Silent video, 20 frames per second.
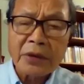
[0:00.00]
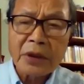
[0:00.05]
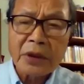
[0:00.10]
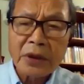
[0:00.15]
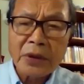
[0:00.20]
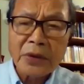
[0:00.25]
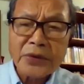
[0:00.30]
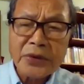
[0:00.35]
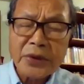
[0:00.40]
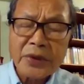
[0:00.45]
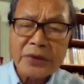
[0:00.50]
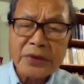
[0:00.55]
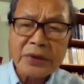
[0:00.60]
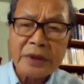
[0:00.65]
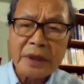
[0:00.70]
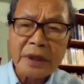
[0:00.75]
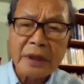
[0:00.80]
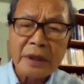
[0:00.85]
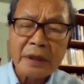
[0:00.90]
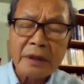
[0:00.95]

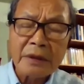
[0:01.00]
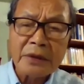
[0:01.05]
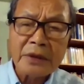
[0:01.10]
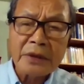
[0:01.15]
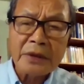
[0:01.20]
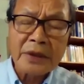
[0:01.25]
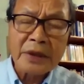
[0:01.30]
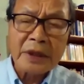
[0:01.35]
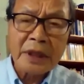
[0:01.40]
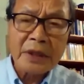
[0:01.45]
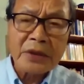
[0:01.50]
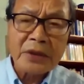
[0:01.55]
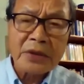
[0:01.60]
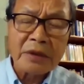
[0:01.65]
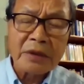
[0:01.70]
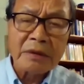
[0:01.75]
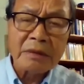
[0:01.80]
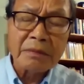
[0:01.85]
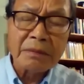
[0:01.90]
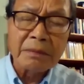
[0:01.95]
closest
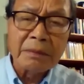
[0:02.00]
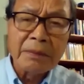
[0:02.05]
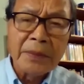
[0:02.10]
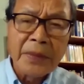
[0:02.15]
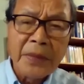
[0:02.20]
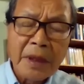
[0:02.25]
discussion